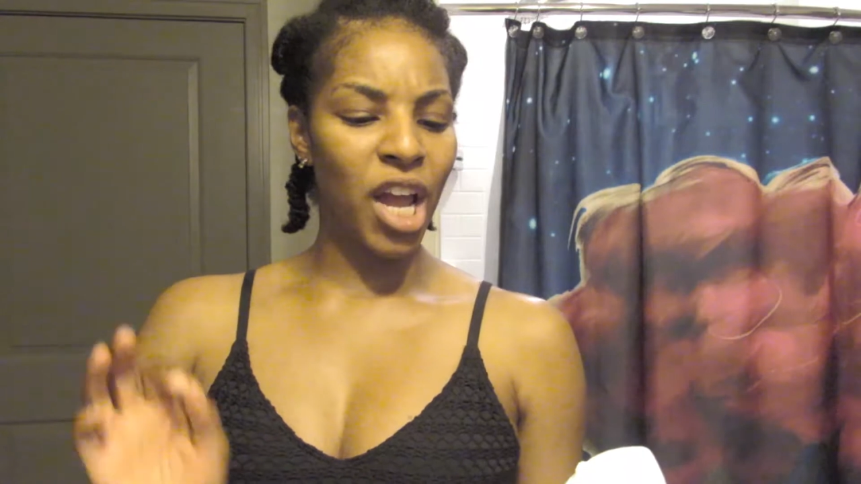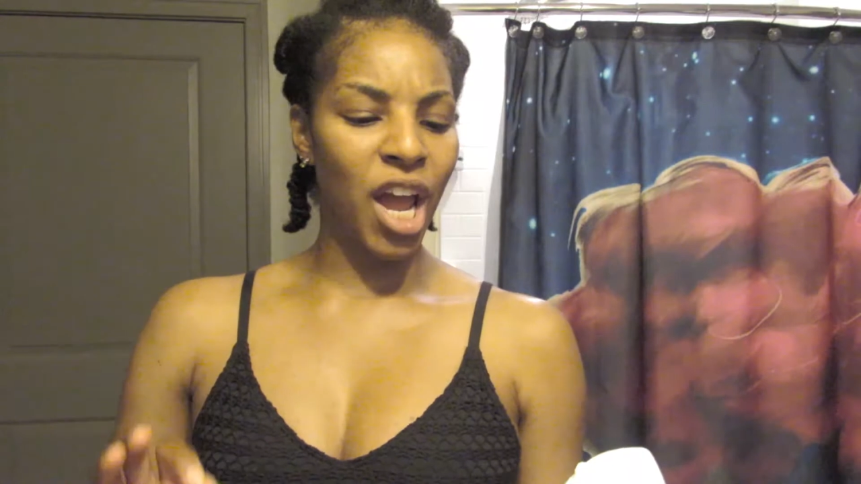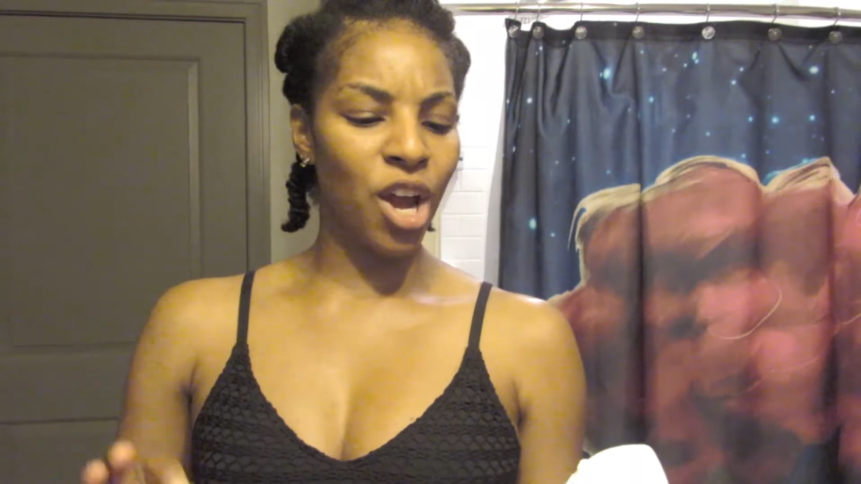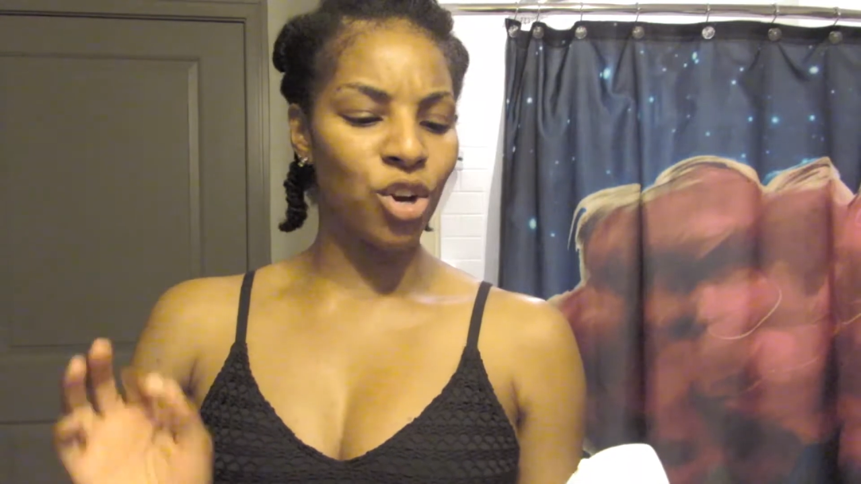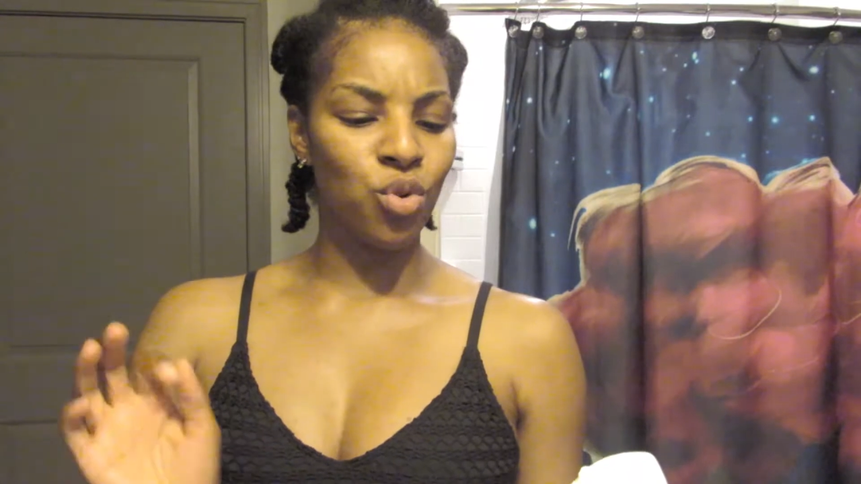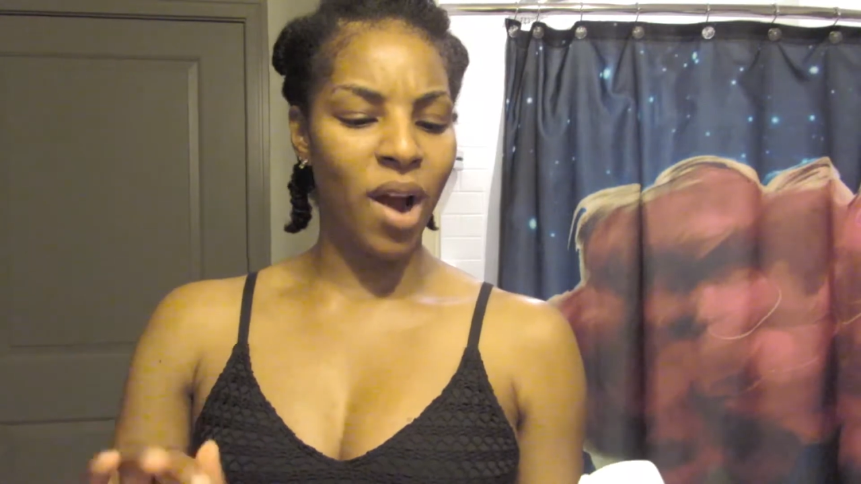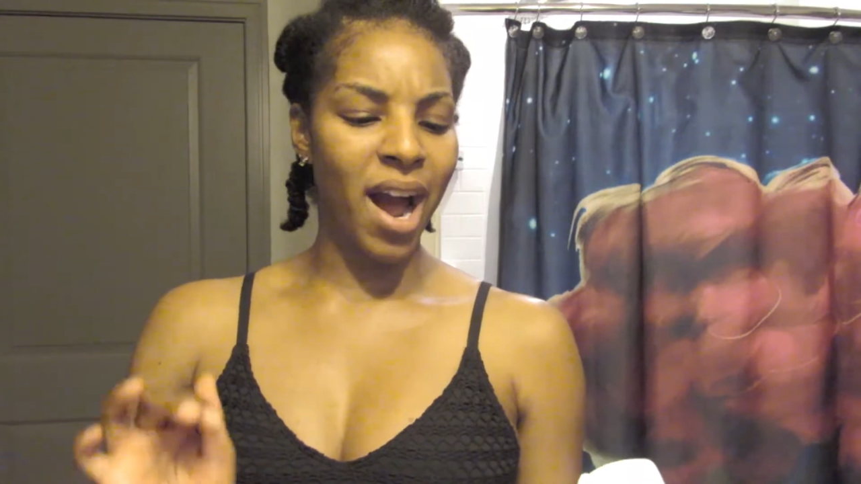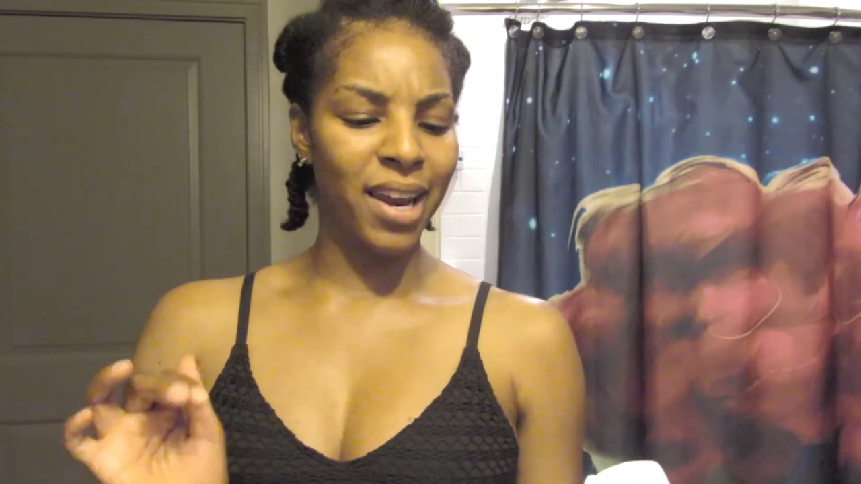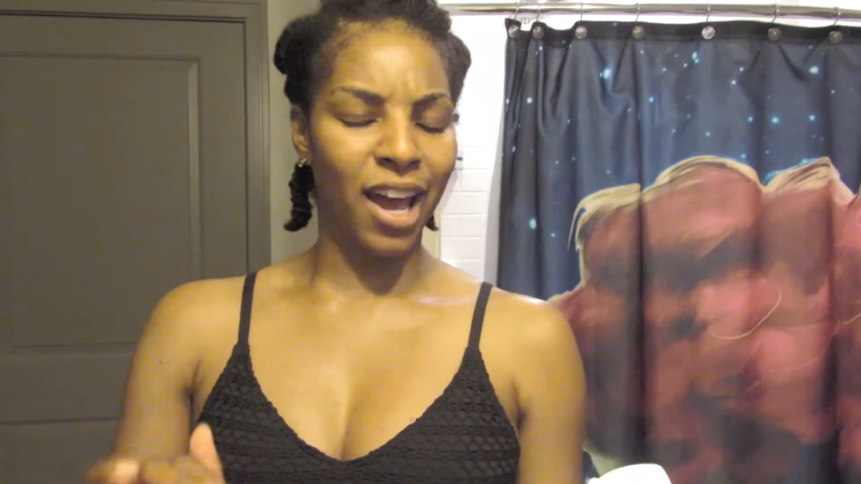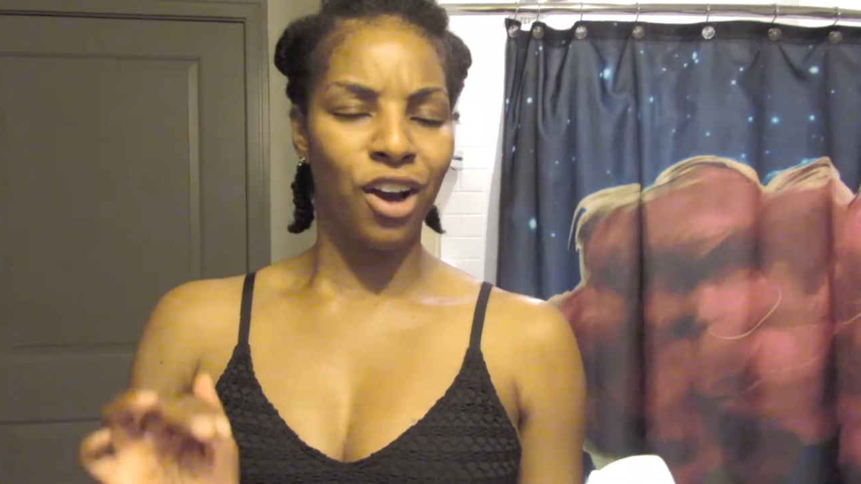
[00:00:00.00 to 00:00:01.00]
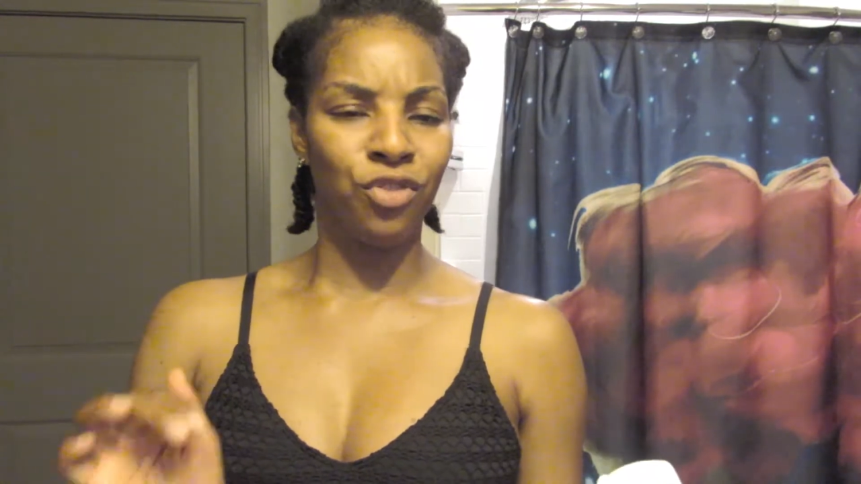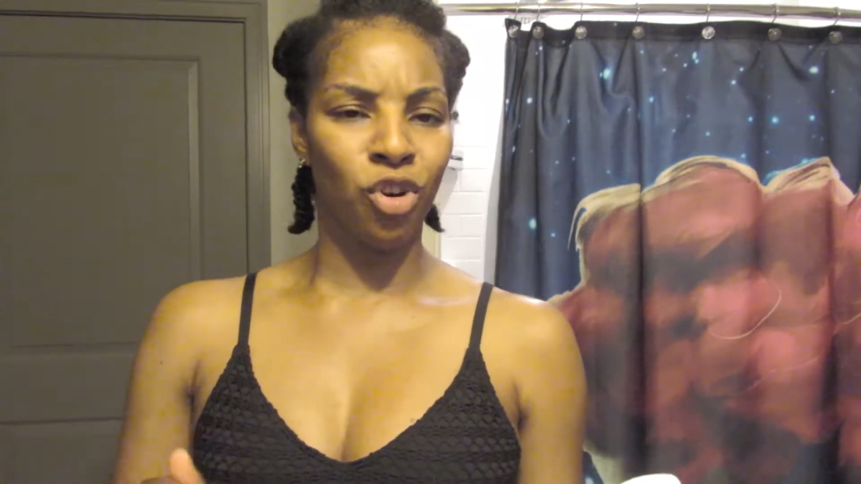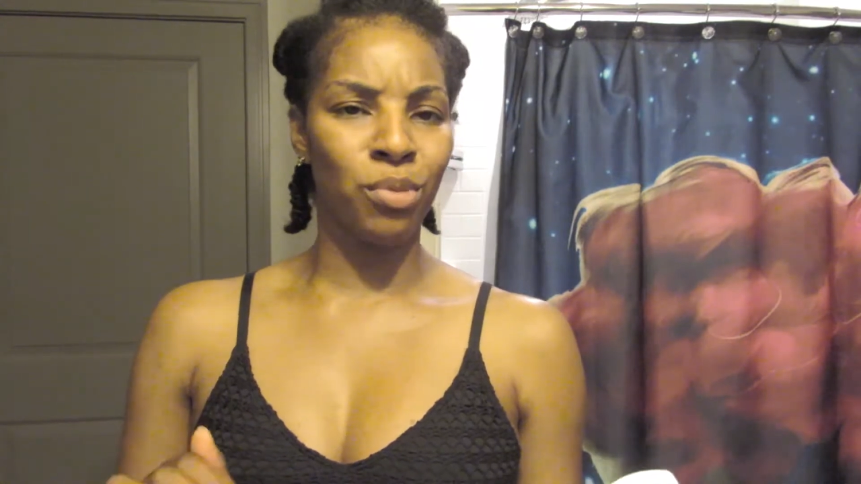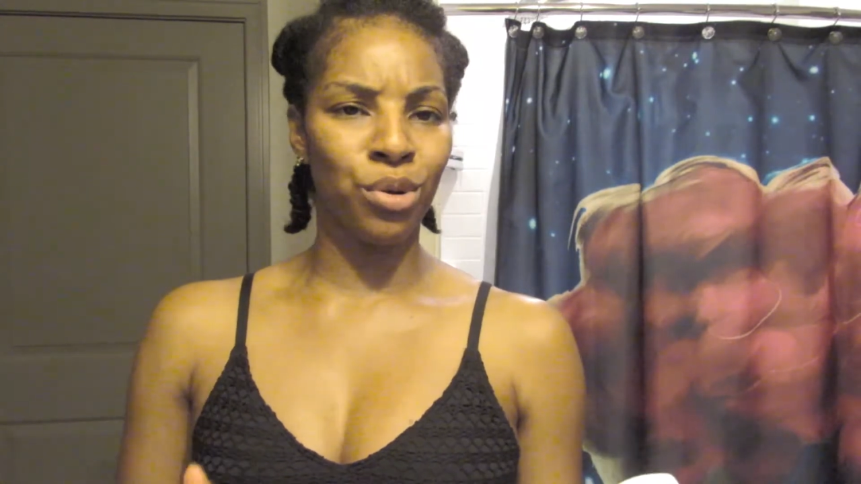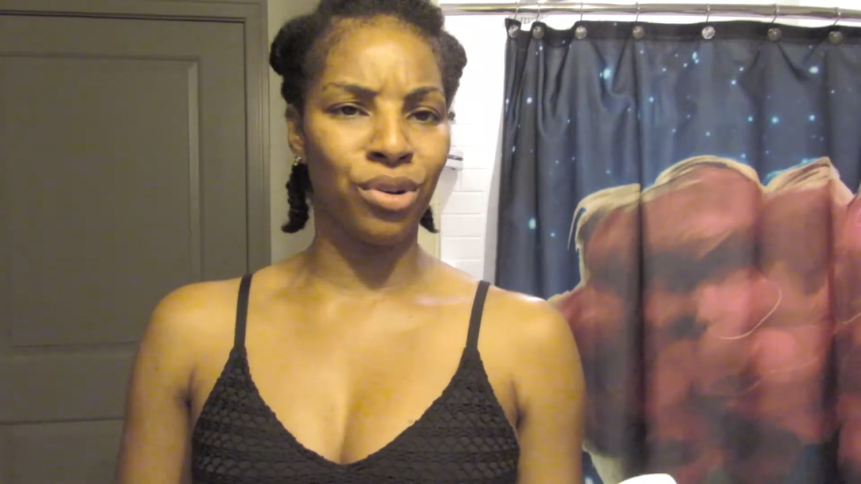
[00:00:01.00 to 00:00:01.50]
hair crying out for
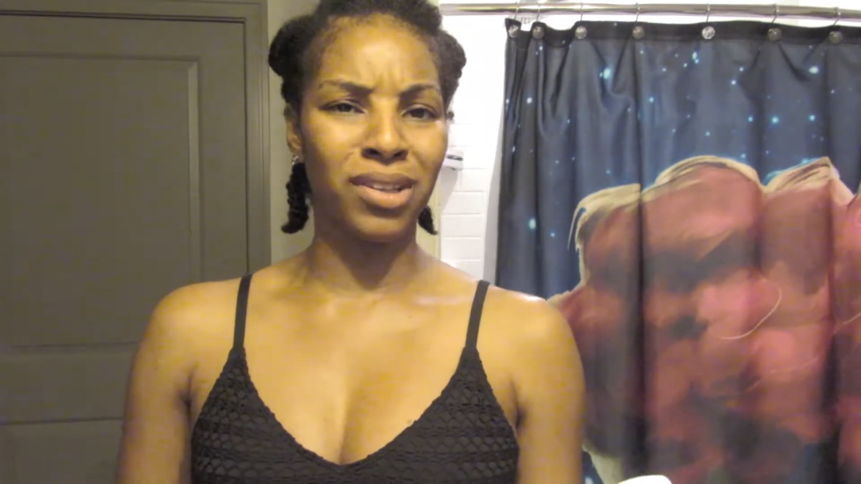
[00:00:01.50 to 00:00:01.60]
a miracle.